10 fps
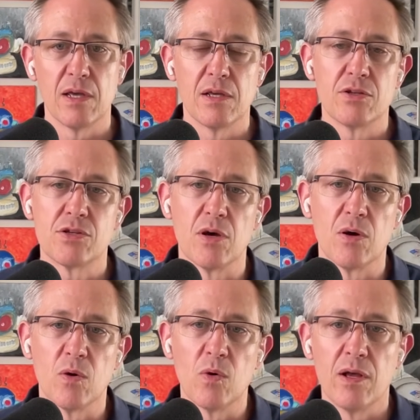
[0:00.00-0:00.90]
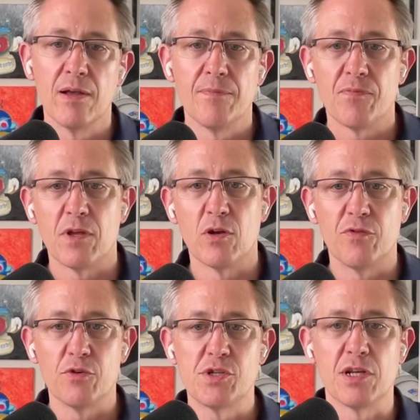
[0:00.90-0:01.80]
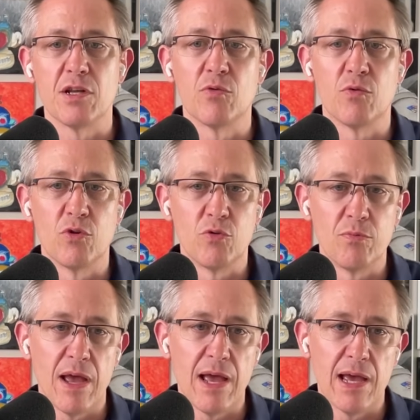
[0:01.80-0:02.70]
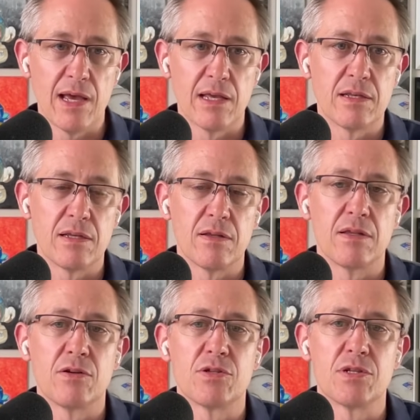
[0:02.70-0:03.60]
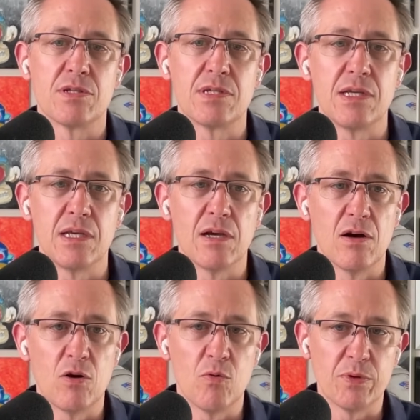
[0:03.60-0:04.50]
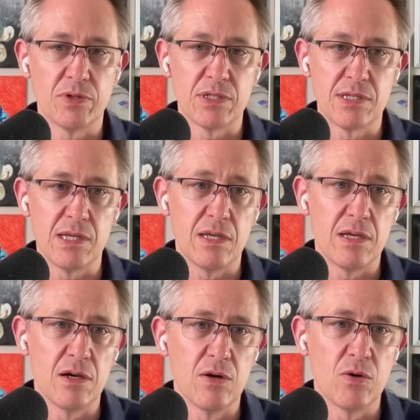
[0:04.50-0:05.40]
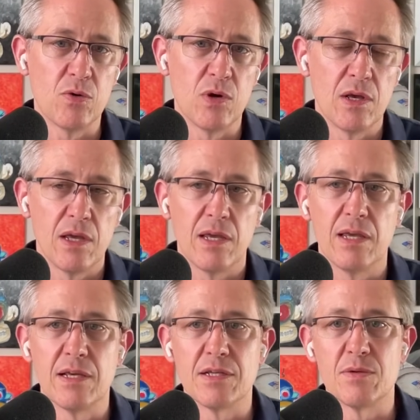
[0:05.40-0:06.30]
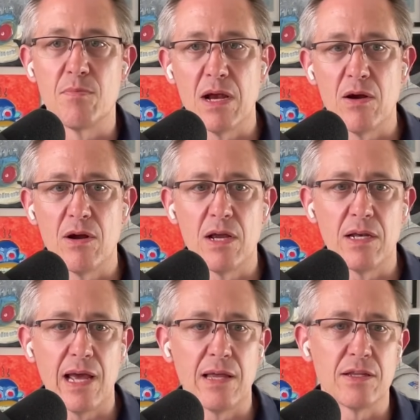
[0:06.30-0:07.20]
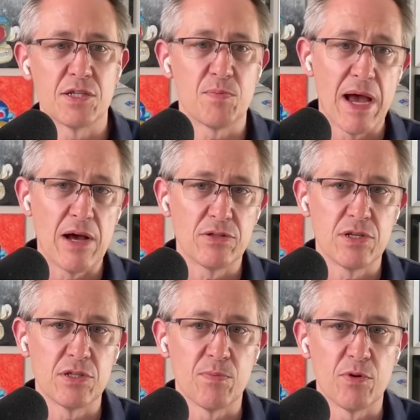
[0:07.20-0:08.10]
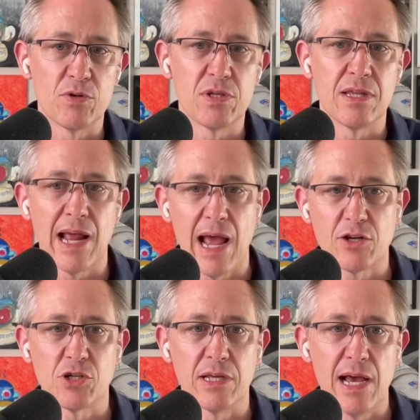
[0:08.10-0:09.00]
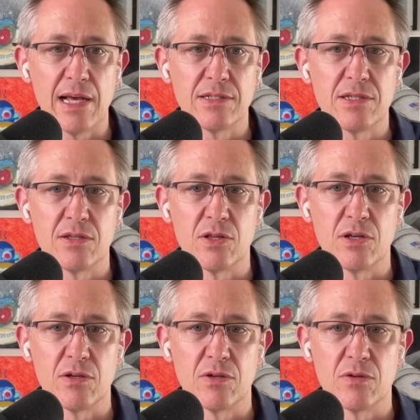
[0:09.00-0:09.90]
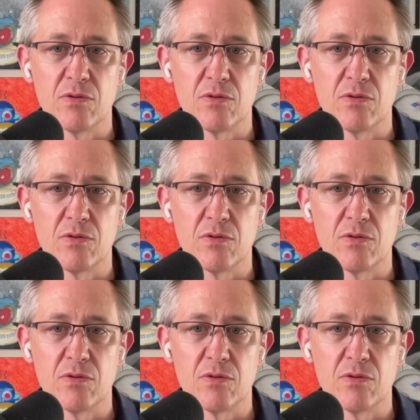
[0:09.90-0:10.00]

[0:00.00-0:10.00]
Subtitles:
So, if you're sitting in a room and there's a CEO, but the CEO is married and the spouse is the person that actually has the